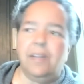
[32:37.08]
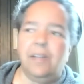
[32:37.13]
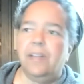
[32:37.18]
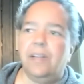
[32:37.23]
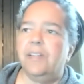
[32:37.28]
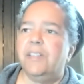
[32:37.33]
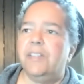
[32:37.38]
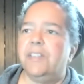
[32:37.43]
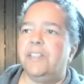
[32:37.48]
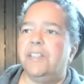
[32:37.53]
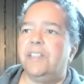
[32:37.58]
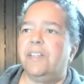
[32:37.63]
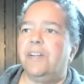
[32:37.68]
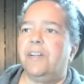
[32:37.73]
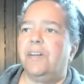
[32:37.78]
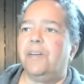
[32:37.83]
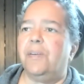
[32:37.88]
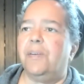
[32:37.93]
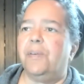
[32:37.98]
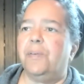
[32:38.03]

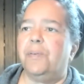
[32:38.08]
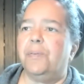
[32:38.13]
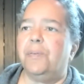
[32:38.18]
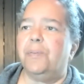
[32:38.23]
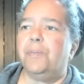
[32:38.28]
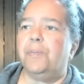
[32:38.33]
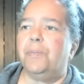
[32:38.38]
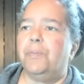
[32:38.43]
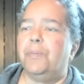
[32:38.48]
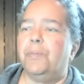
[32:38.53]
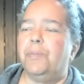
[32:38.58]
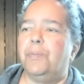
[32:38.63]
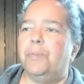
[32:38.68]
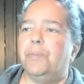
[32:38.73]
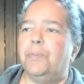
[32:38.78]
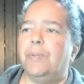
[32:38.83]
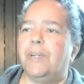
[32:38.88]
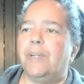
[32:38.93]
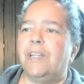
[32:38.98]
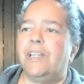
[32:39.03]
So
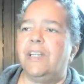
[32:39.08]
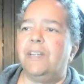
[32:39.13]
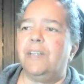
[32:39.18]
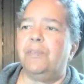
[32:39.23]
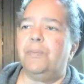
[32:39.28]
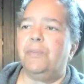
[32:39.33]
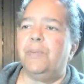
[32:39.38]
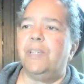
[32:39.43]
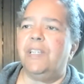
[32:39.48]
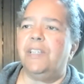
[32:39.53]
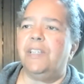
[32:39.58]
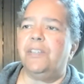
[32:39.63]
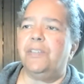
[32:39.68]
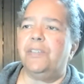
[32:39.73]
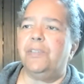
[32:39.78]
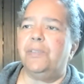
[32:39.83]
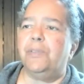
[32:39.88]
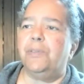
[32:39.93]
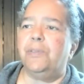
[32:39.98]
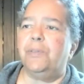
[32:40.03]
what can we
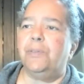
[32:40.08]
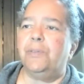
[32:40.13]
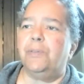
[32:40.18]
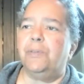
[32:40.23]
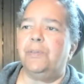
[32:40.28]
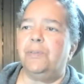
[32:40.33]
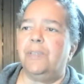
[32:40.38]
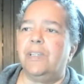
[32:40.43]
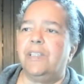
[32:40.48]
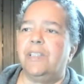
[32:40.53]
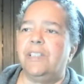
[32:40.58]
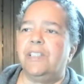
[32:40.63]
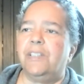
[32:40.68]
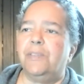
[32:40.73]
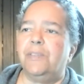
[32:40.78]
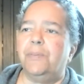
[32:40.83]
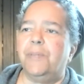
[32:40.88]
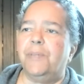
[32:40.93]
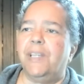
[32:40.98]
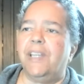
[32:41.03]
do
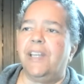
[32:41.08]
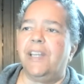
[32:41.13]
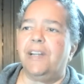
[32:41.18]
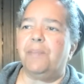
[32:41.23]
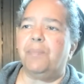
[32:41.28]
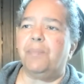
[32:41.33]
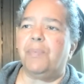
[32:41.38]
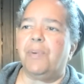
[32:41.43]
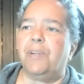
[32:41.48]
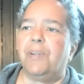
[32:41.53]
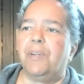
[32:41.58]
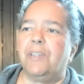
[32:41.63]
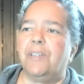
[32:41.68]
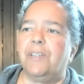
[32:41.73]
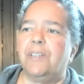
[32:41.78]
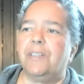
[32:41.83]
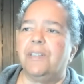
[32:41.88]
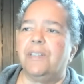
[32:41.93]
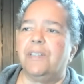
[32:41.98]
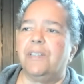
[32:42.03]
until we get a
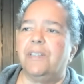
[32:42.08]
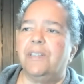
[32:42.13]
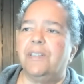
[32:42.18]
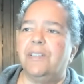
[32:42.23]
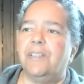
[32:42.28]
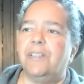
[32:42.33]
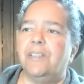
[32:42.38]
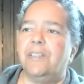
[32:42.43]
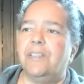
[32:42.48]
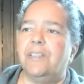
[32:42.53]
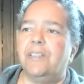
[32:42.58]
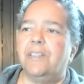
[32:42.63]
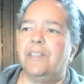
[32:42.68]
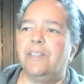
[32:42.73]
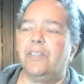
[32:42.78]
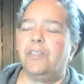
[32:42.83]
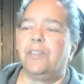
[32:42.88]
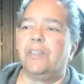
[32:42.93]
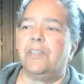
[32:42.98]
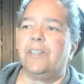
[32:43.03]
broker?
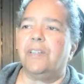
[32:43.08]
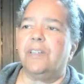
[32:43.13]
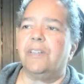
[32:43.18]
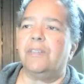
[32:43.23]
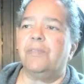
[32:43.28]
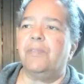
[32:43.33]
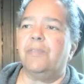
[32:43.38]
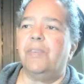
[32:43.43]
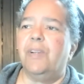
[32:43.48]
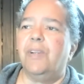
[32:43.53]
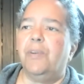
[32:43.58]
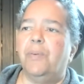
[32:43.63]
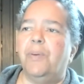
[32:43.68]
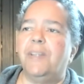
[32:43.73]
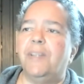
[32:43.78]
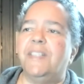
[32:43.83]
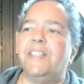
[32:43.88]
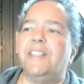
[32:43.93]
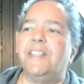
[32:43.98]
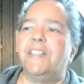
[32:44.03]
Or
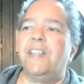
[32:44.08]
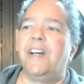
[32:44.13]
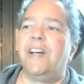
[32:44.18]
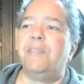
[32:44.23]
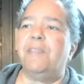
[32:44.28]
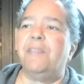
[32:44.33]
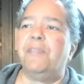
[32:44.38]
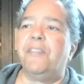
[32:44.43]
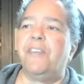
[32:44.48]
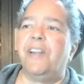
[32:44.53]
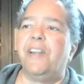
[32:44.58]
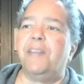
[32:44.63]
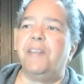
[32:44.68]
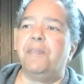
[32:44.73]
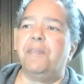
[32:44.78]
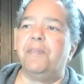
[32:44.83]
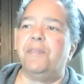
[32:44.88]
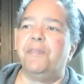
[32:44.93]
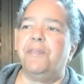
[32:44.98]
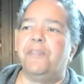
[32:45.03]
what's the time
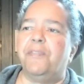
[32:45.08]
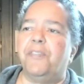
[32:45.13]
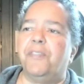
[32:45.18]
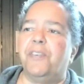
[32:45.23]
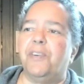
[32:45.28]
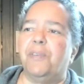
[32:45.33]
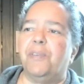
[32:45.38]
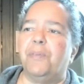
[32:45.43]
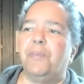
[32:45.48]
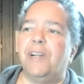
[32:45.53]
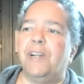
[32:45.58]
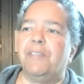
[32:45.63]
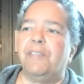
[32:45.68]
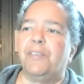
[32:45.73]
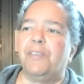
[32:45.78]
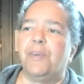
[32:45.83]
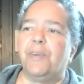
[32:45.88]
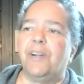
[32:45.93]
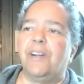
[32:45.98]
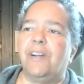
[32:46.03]
frame for whatever
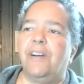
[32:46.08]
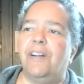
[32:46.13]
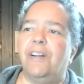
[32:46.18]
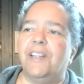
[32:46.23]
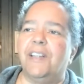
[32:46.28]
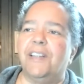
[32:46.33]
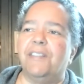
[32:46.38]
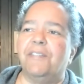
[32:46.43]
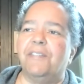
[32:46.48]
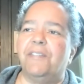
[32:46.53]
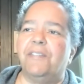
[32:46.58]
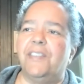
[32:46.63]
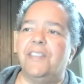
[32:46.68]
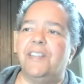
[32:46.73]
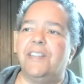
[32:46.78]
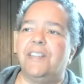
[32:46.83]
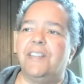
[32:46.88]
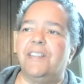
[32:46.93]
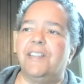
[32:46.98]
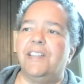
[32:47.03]
we're calling
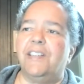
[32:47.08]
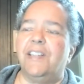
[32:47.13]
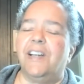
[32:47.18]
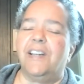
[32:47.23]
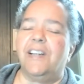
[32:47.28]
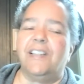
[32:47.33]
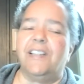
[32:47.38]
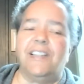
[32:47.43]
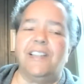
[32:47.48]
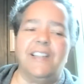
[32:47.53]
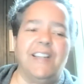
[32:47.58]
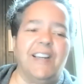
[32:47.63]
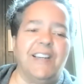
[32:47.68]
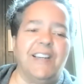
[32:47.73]
done?